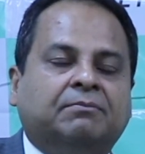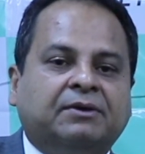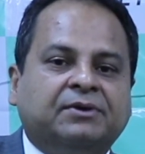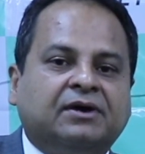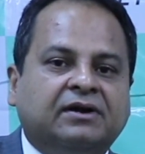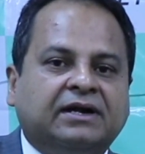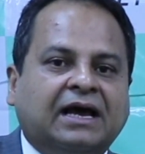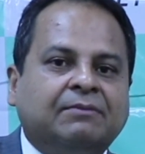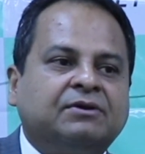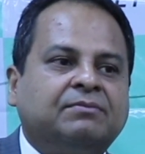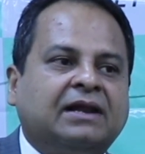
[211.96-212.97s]
maybe a
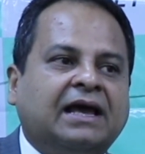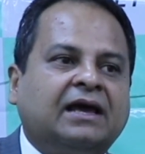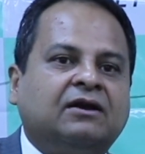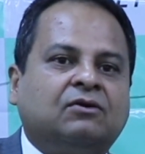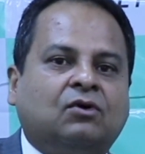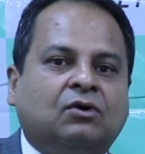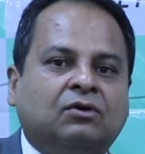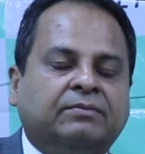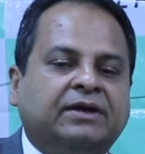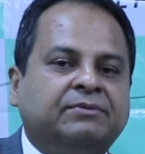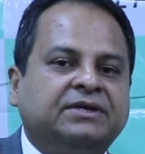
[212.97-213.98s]
retirement plan or
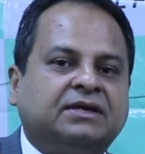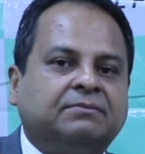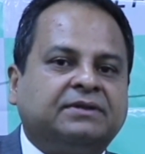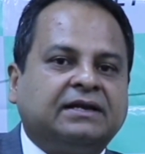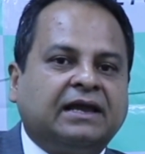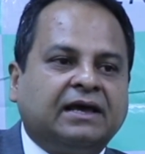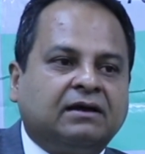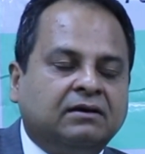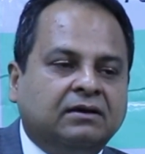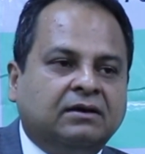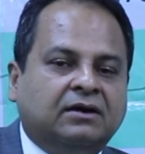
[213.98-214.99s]
maybe something like
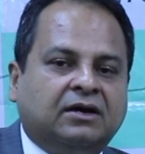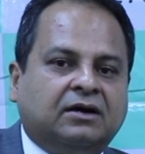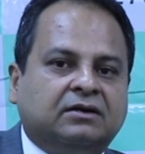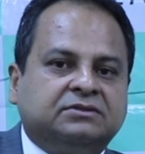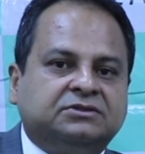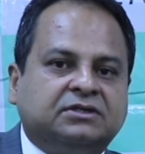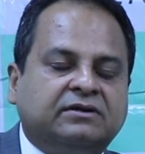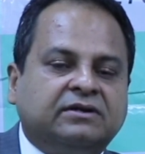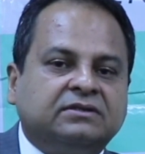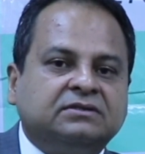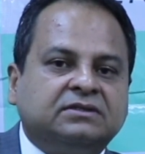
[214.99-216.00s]

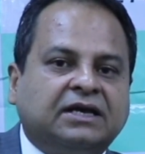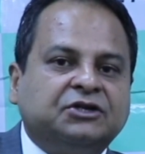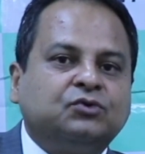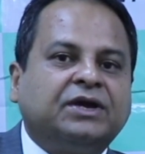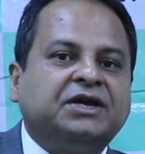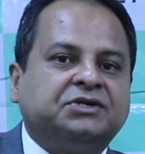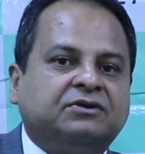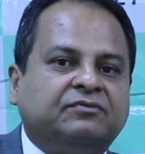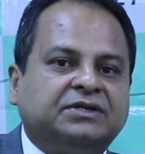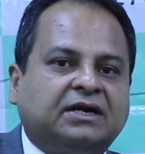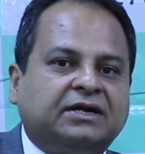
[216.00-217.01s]
children's
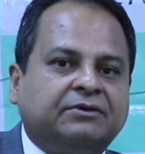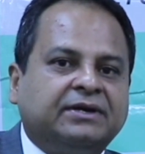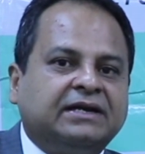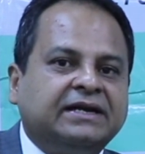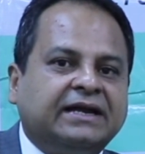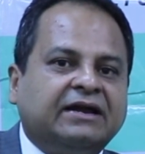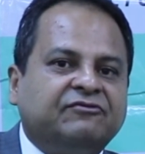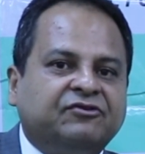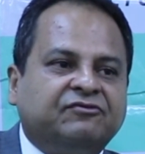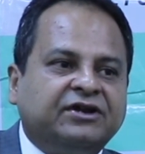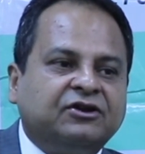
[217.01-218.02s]
education, which are typically 10,
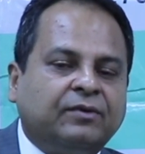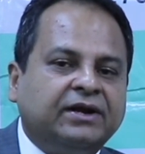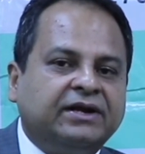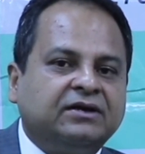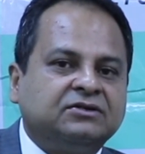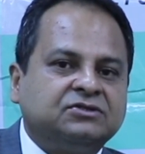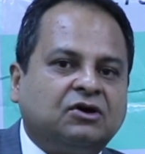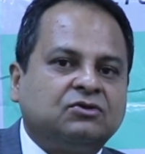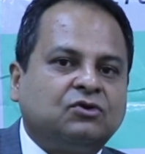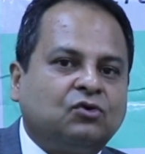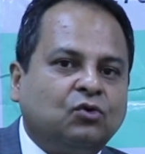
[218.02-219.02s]
15, 20 years
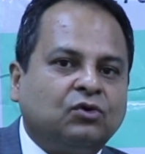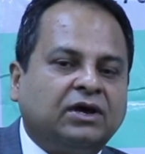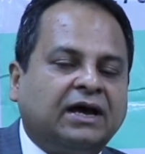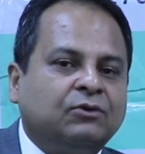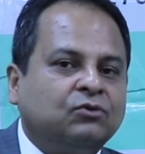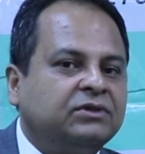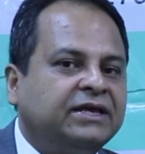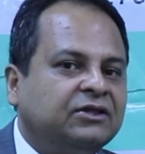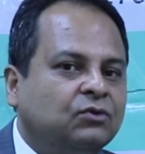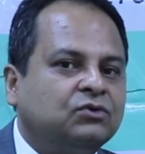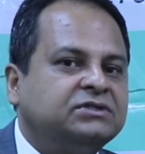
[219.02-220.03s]
down the road, I don't
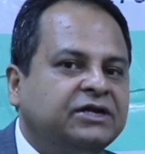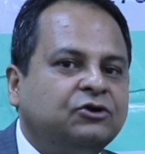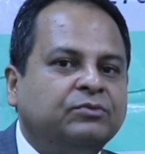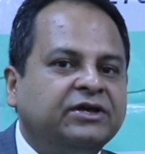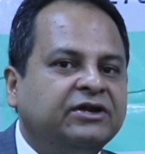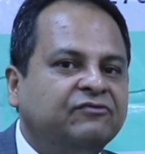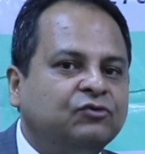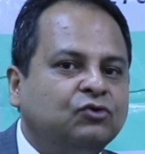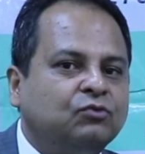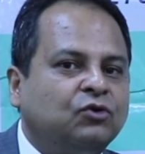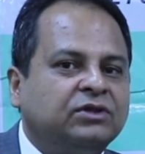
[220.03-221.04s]
think those need to be
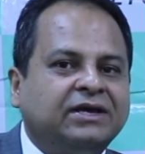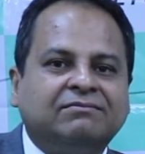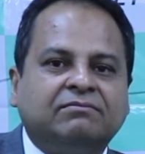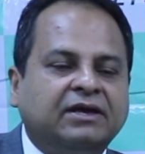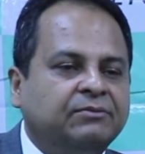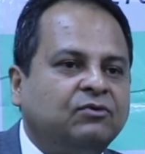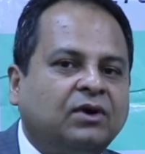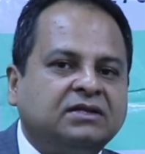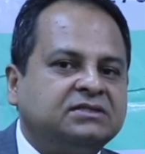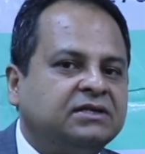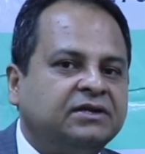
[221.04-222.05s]
reviewed more than maybe
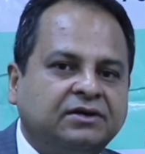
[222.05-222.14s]
once in a